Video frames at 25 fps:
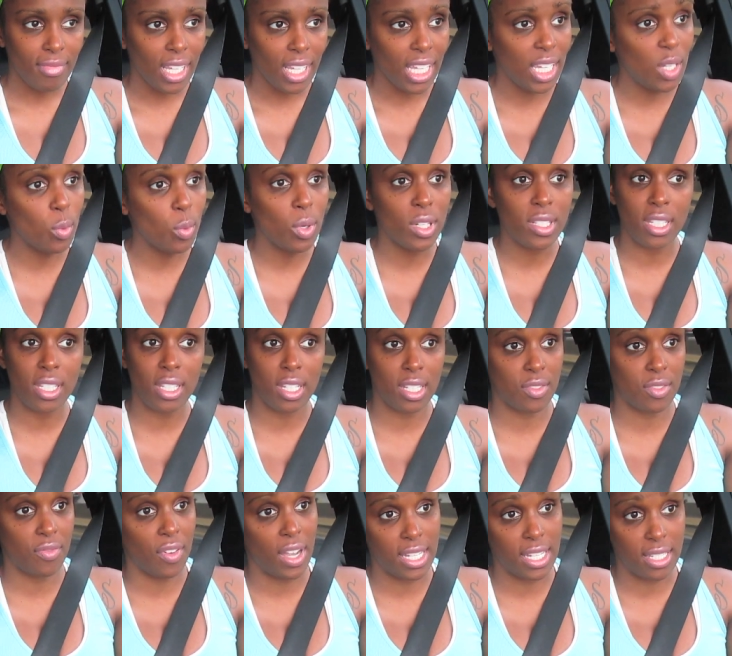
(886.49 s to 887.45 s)
he wasn't
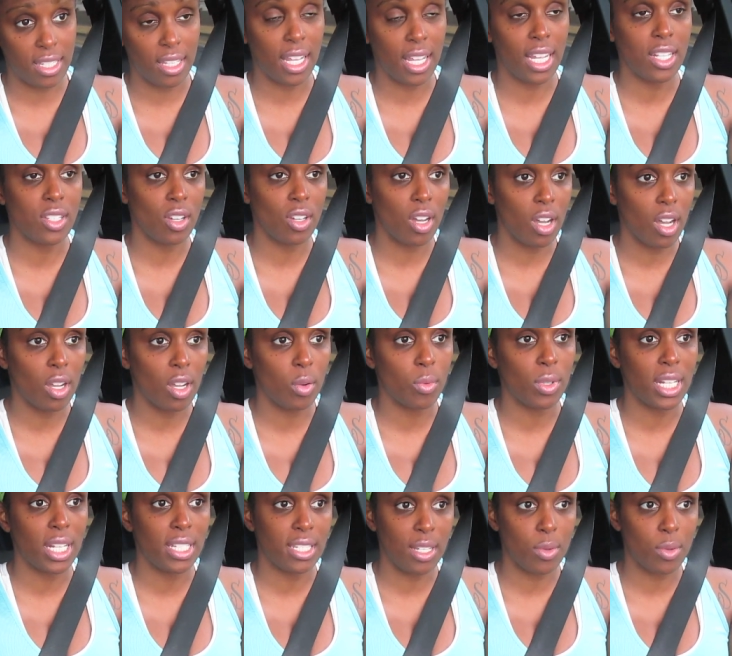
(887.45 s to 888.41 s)
this feisty. That dog,
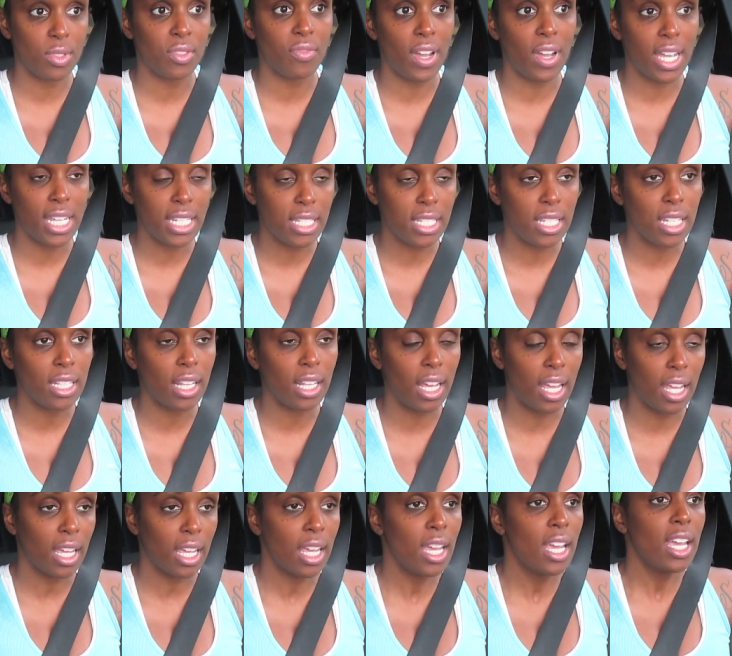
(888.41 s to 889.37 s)
when I say was feisty,
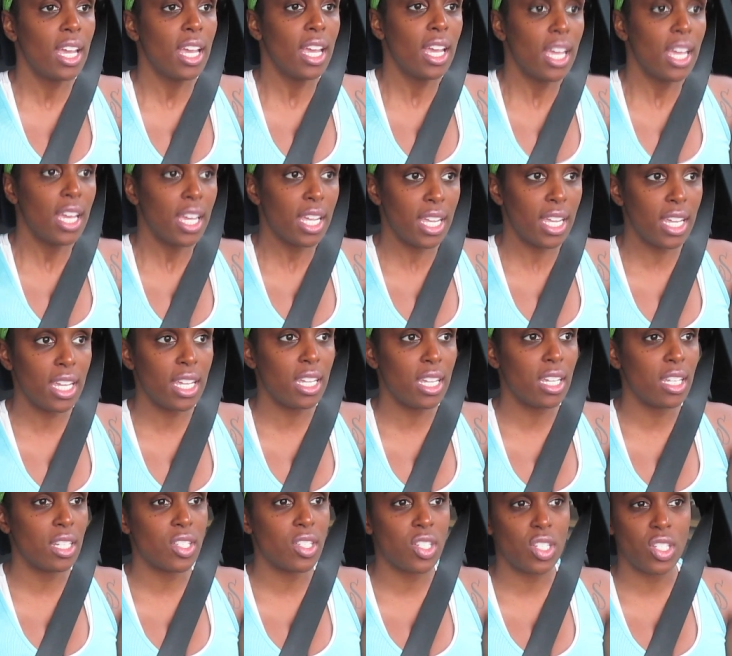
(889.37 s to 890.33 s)
like
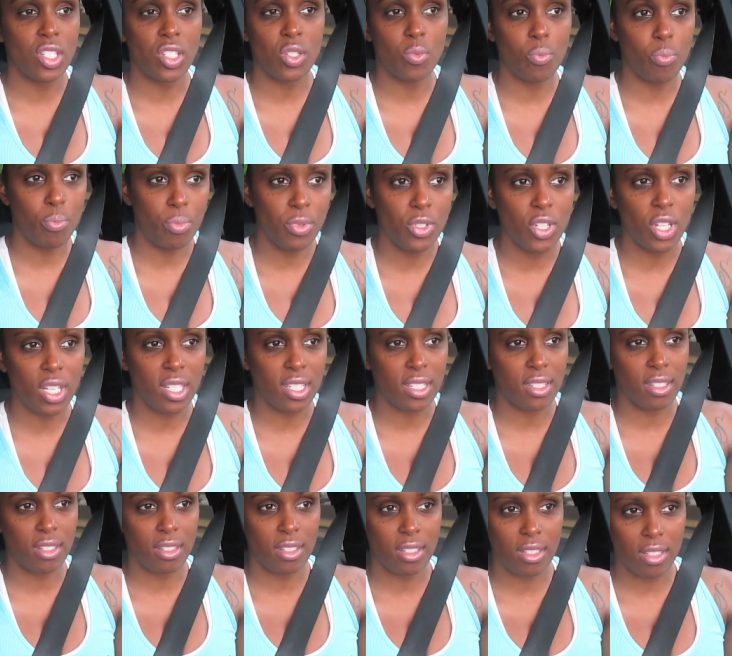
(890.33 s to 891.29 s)
he just
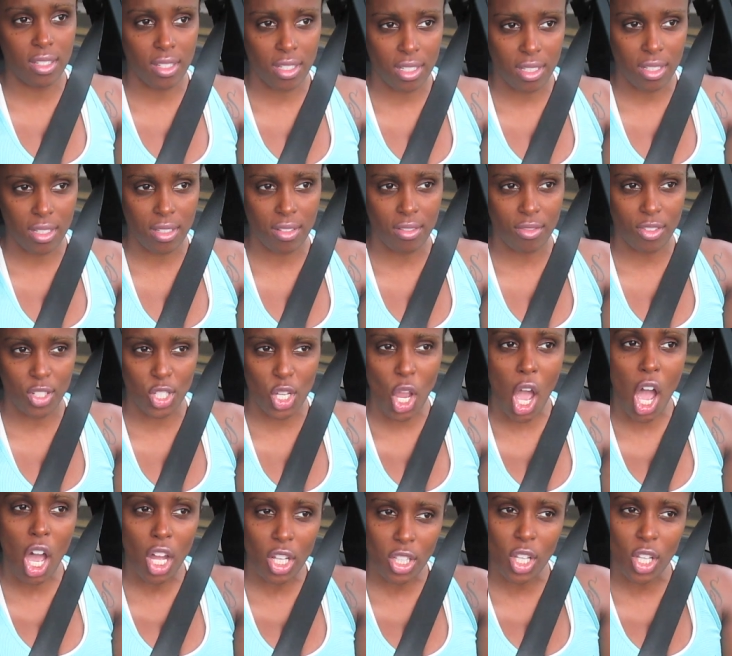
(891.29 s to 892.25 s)

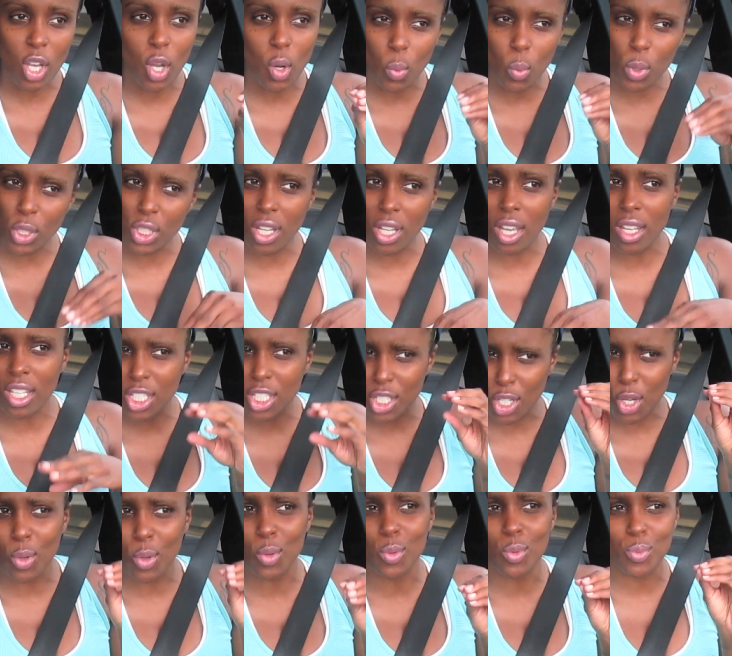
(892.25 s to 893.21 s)
y'all know when you you
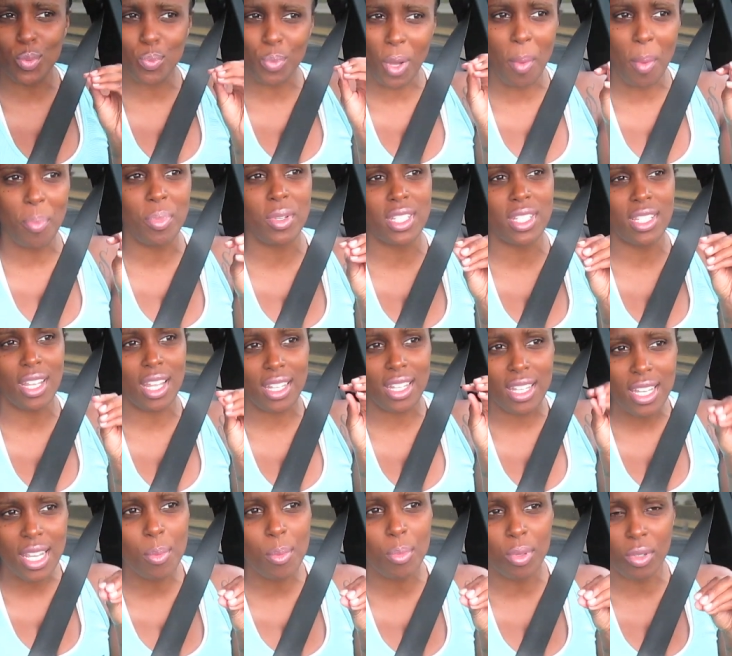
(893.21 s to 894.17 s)
know puppies they
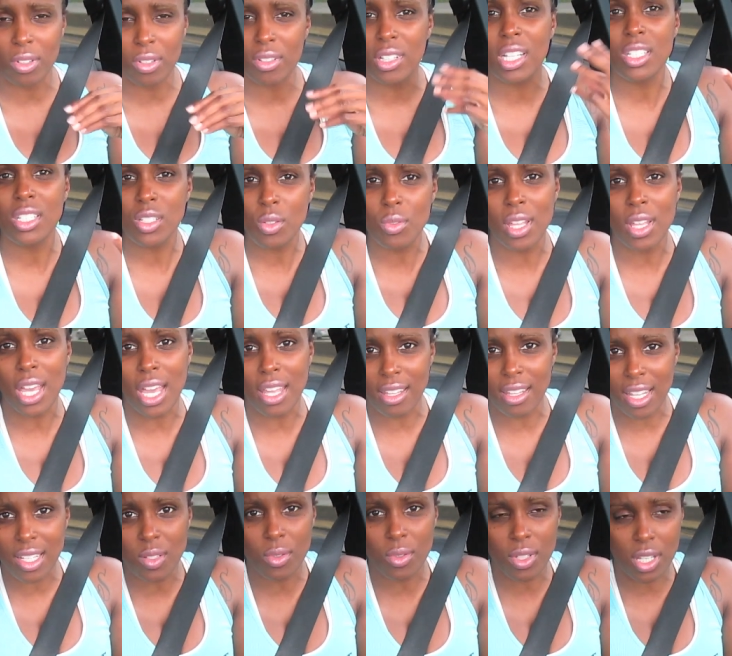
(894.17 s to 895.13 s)
nibble they do
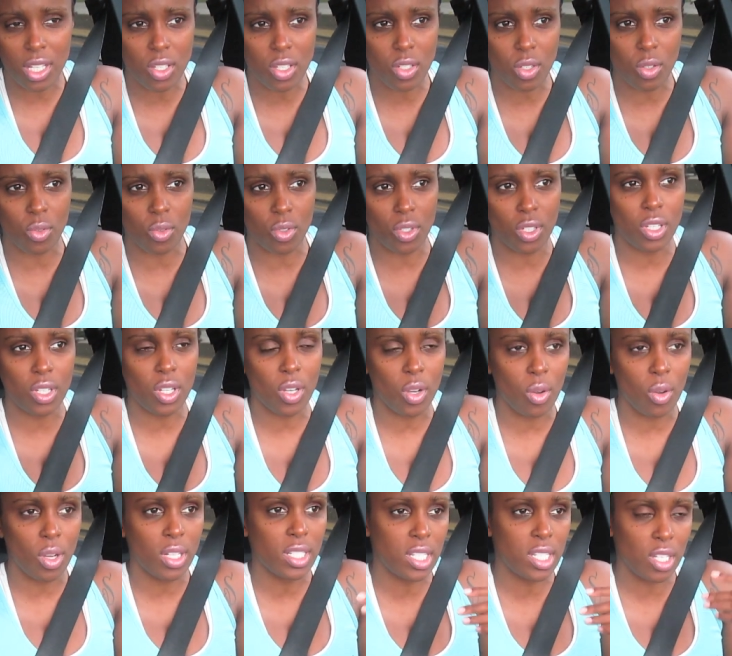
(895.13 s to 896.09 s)
that that's what they do you
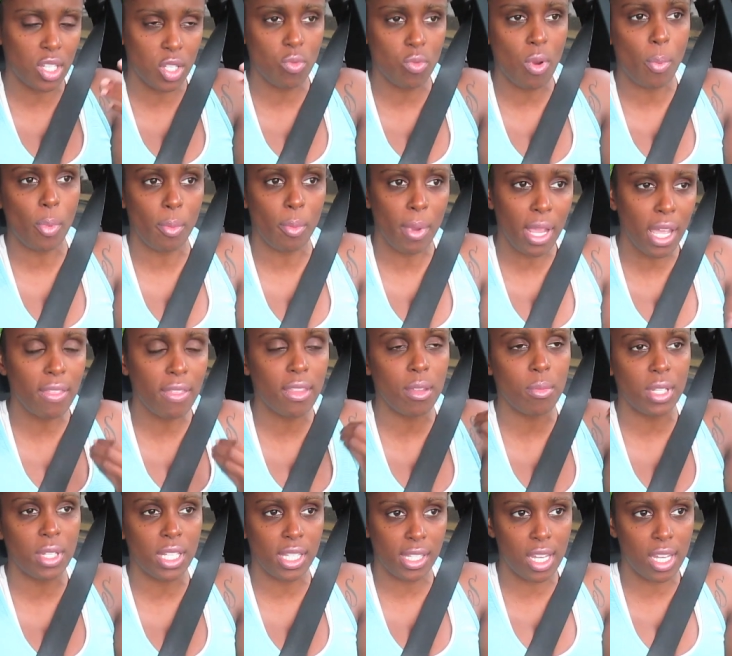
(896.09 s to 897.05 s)
know until you reprimand
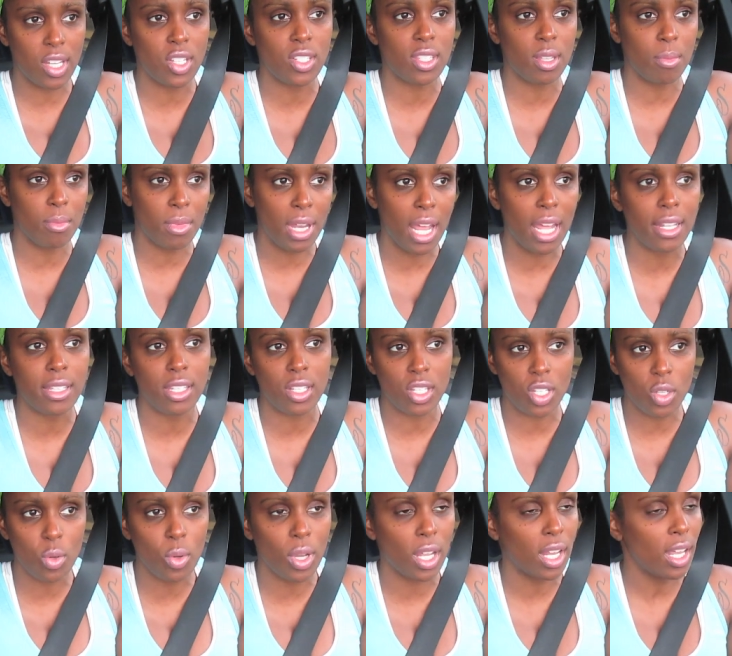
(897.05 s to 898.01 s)
them and teach them not to
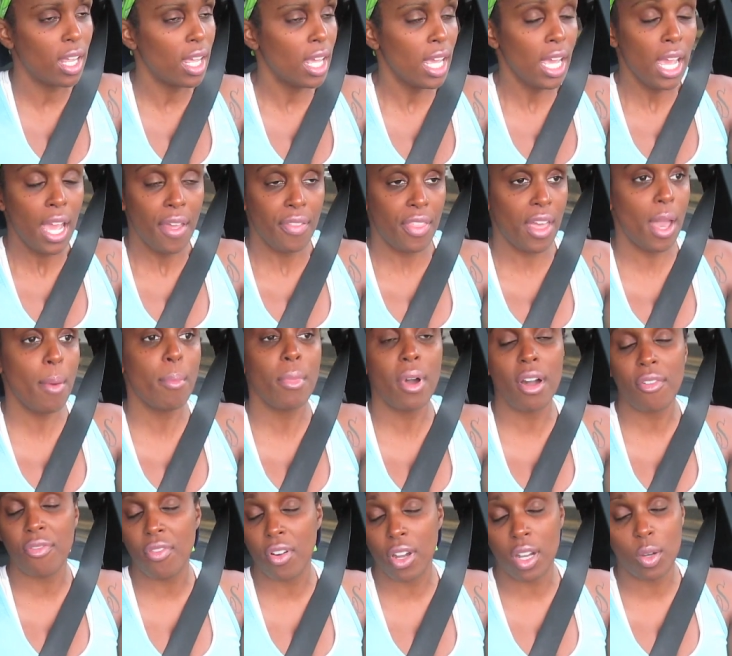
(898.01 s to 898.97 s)
do it that
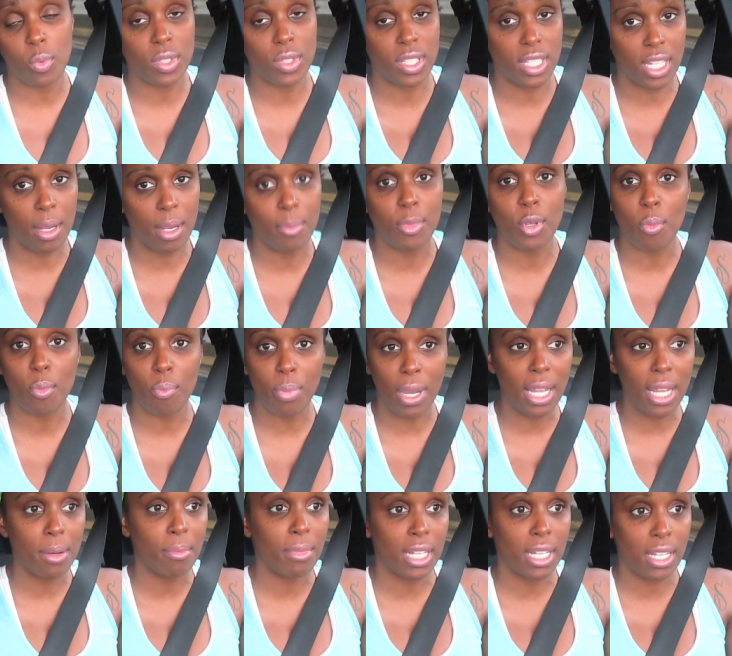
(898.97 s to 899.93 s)
motherfucker was damn near
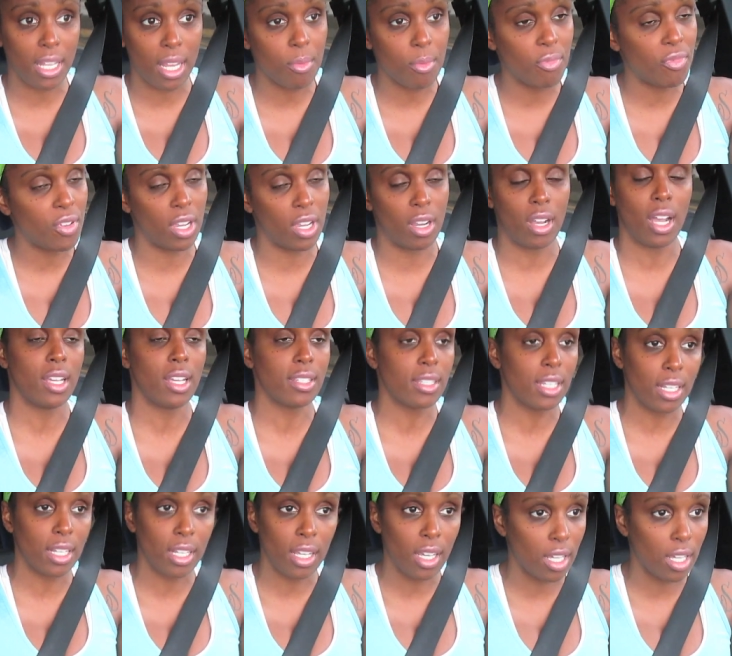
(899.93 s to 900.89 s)
biting my damn finger I was
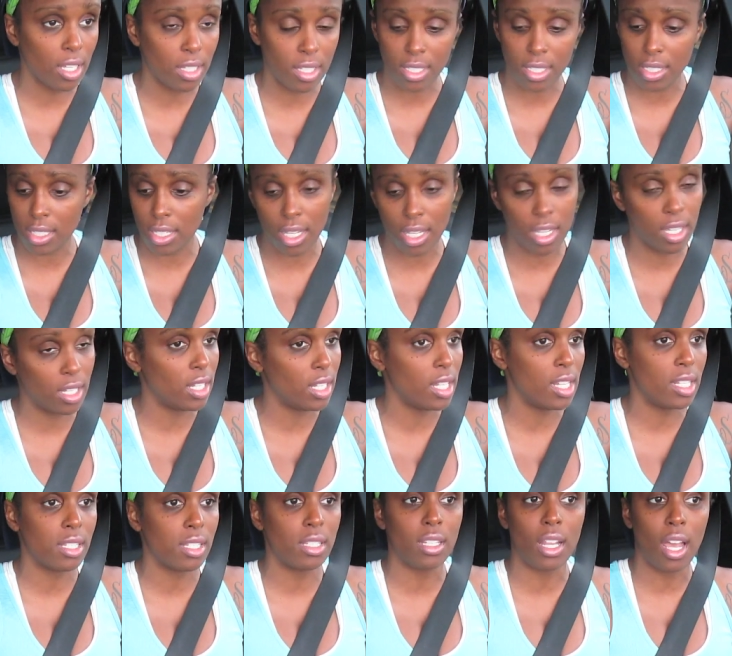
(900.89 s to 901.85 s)
like uh this nigga
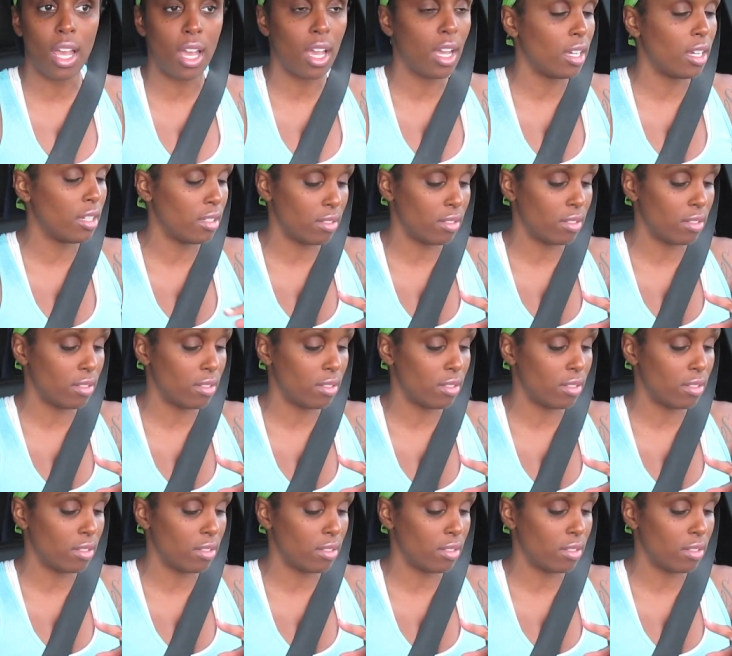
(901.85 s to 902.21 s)
need nah